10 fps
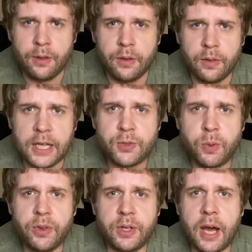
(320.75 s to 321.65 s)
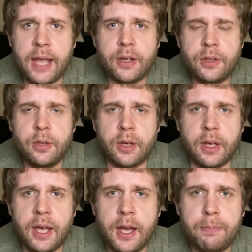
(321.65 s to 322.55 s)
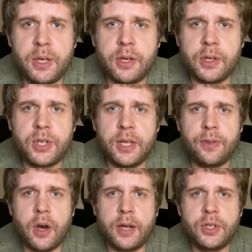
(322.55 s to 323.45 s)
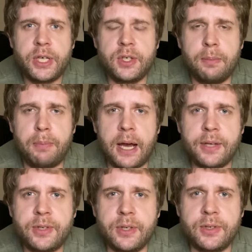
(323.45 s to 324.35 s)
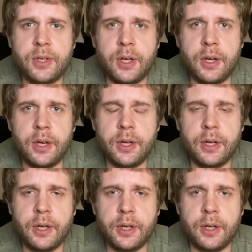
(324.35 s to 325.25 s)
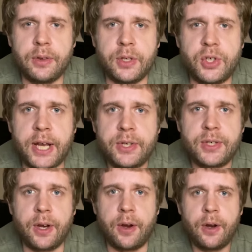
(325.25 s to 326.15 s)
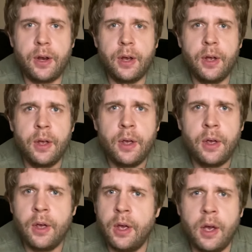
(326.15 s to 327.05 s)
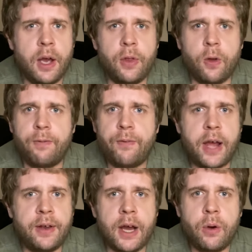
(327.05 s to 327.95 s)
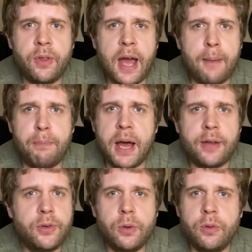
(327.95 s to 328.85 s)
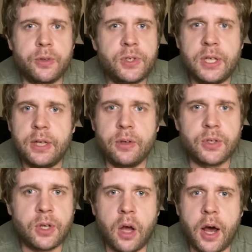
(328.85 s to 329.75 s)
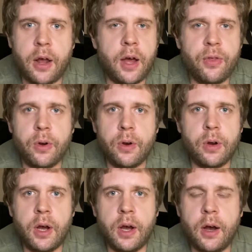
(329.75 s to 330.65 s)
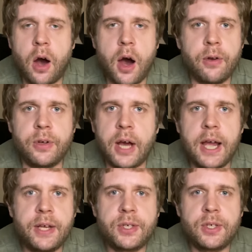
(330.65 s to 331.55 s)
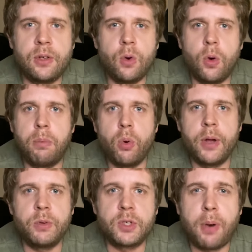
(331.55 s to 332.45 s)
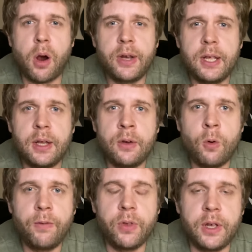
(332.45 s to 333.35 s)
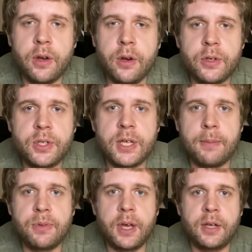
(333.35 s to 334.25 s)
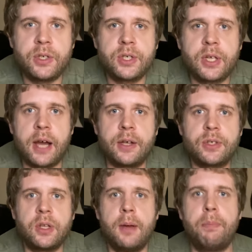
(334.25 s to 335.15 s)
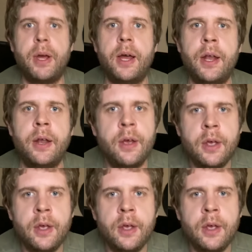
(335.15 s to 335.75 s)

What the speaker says: that's where the dyke took a hit because she thought she's the best as the jinx there. And they'll find out in that bet too. They'll see there's a lot of other hotter dykes the old boy was partying over the years. Same thing, just kind of slip in.